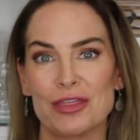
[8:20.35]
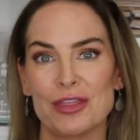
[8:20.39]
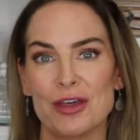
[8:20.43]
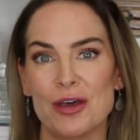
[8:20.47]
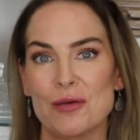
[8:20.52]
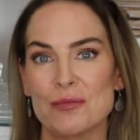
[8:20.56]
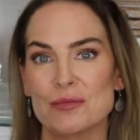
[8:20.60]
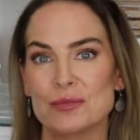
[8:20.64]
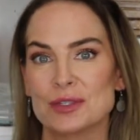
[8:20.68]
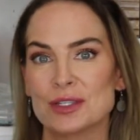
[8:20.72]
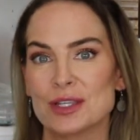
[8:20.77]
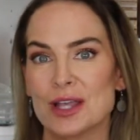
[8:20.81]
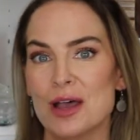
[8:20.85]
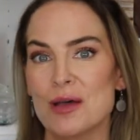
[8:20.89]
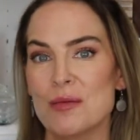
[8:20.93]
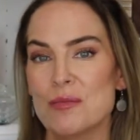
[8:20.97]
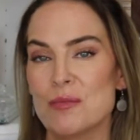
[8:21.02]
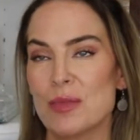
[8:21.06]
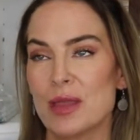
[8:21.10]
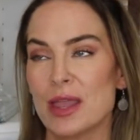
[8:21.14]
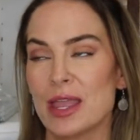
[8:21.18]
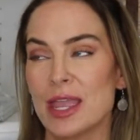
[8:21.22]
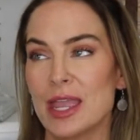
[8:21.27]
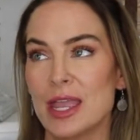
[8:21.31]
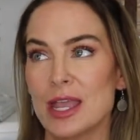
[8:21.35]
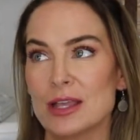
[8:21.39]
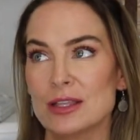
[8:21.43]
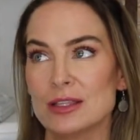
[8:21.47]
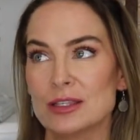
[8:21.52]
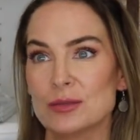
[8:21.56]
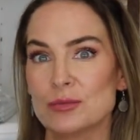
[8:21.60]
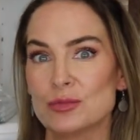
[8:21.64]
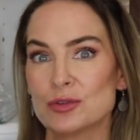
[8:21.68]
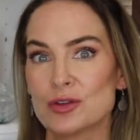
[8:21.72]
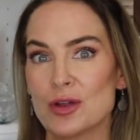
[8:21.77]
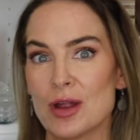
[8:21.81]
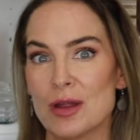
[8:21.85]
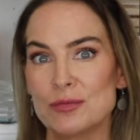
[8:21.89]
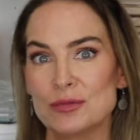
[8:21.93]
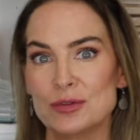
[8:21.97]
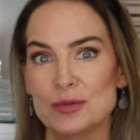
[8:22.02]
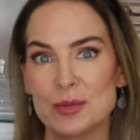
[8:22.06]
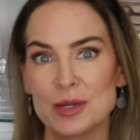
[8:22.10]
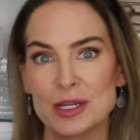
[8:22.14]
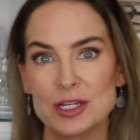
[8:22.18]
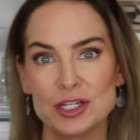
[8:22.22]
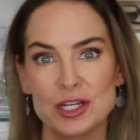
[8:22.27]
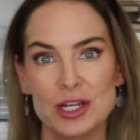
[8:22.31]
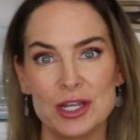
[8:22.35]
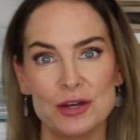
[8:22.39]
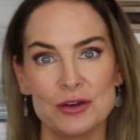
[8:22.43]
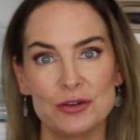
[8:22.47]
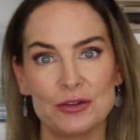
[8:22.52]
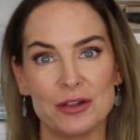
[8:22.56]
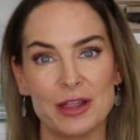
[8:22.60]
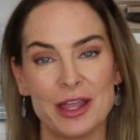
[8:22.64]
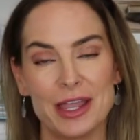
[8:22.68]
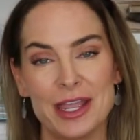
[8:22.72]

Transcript: thumbs up and subscribe to my channel,